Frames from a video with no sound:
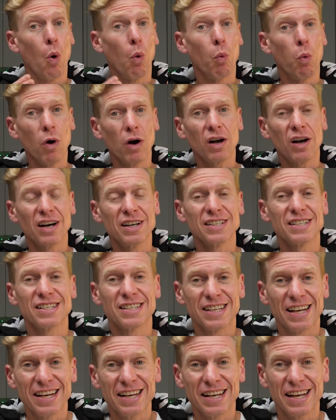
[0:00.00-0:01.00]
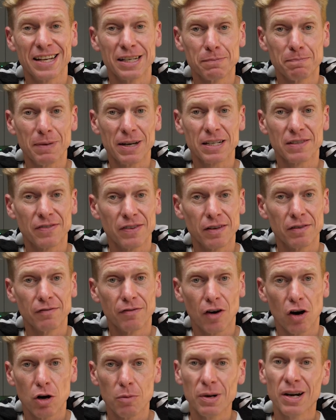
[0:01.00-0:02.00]
what kind of steak is best for the
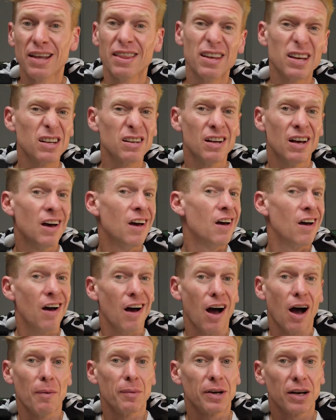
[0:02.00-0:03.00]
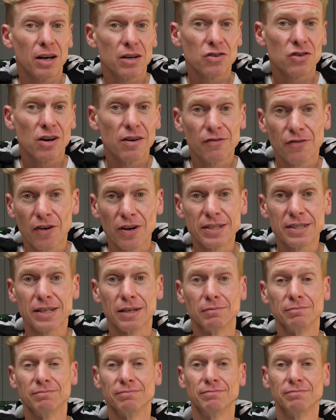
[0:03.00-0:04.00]
environment, and then I'm going to go and try and find some.